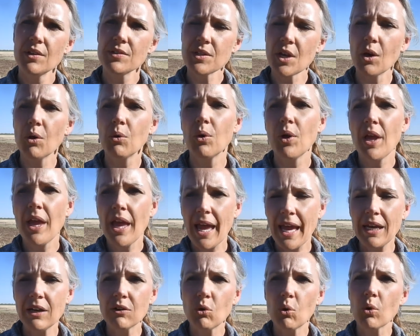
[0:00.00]
So,
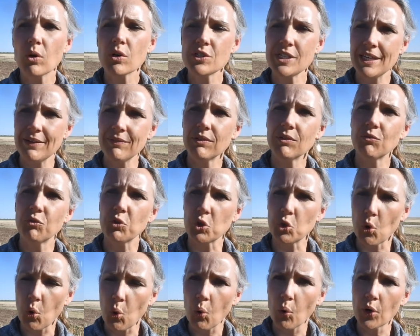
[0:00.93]
and of course, even for
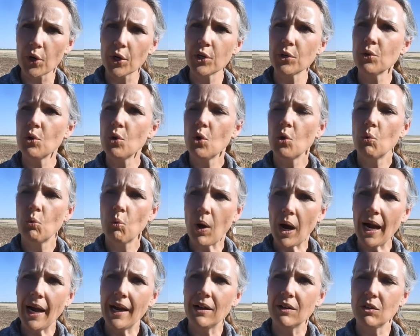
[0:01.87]
corn,
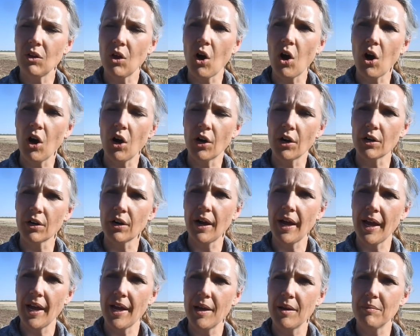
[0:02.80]
while our
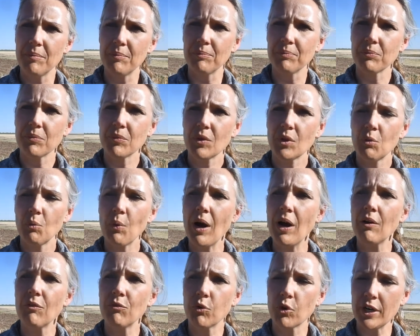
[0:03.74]
um,
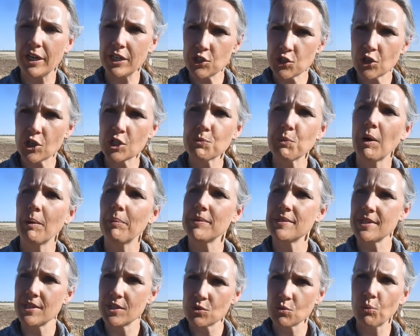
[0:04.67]
well, for insurance
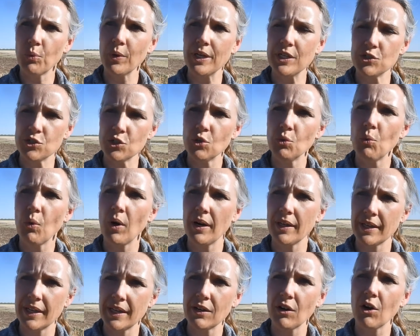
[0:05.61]
purposes, we do
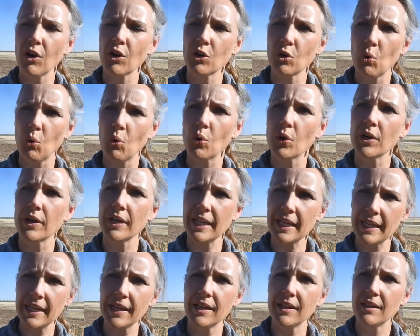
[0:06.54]
want to get our corn
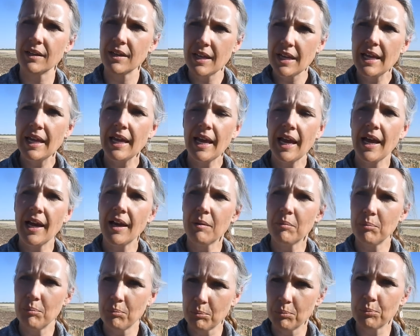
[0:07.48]
in uh,
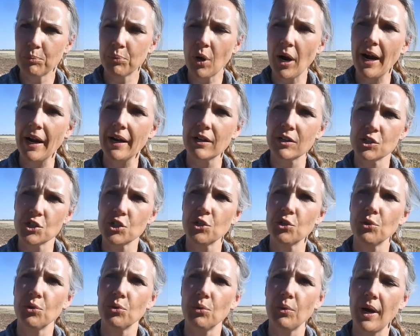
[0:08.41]
prior
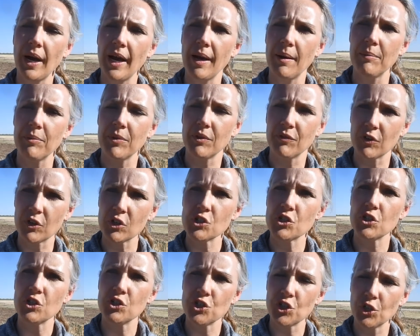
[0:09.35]
to um, the
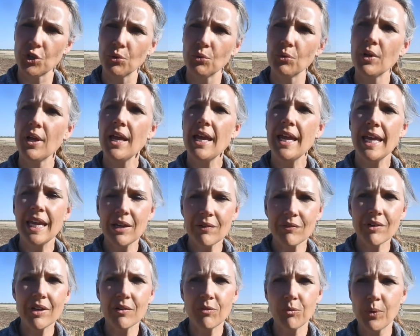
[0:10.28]
1st of June,
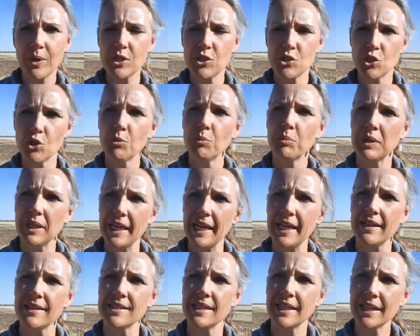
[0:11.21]
even if we do
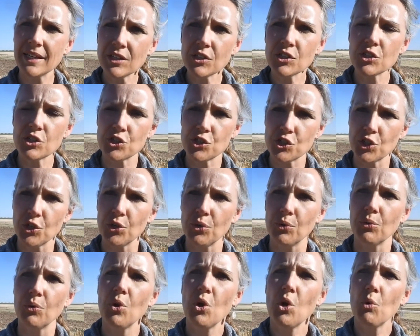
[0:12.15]
plant into
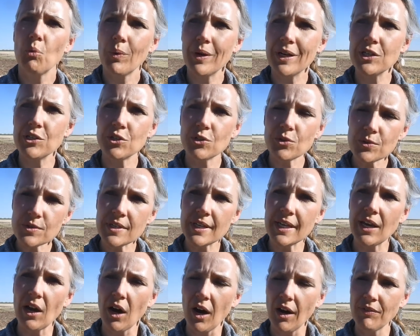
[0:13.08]
June, we do
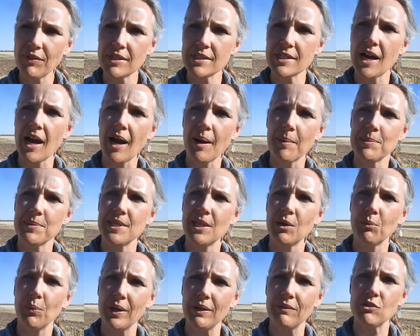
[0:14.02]
see oftentimes
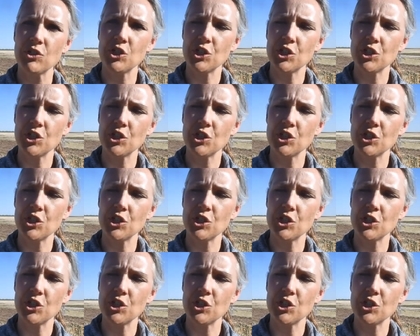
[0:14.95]
that we've